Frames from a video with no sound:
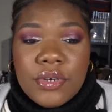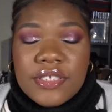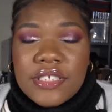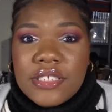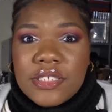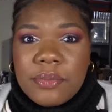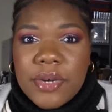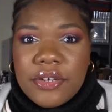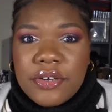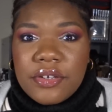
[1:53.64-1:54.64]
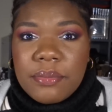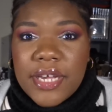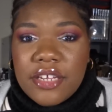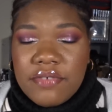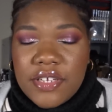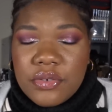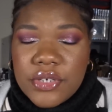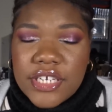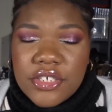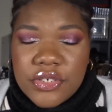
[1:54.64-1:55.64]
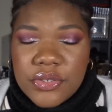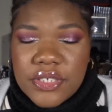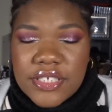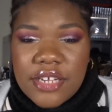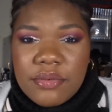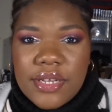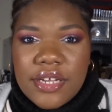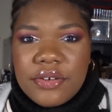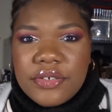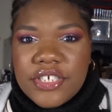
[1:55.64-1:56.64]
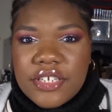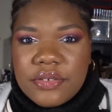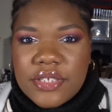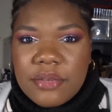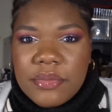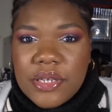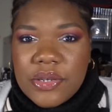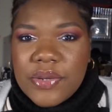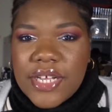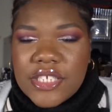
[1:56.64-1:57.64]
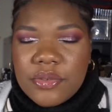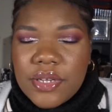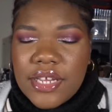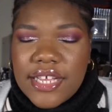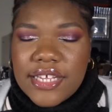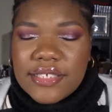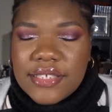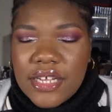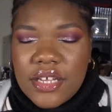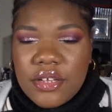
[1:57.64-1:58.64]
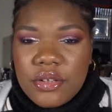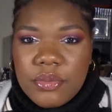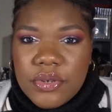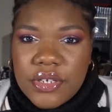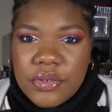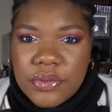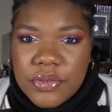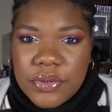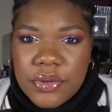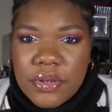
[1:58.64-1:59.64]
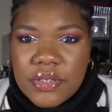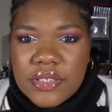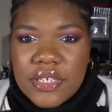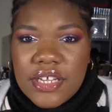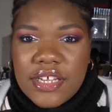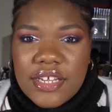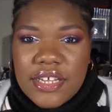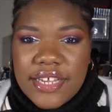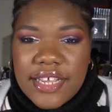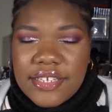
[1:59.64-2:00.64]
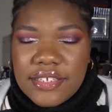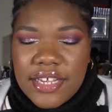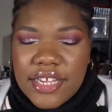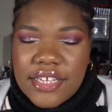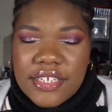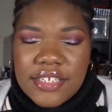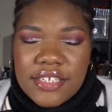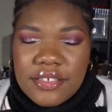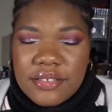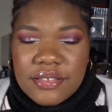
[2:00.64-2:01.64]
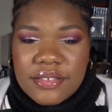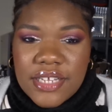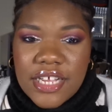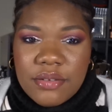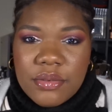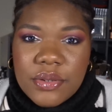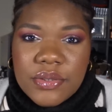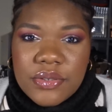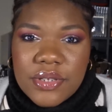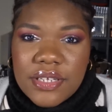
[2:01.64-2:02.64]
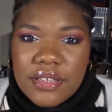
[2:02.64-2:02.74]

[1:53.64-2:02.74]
inspired by Victoria Joyce. I will link her channel down below, as well as the Beauty News Girls, Kat and Haley. I will also link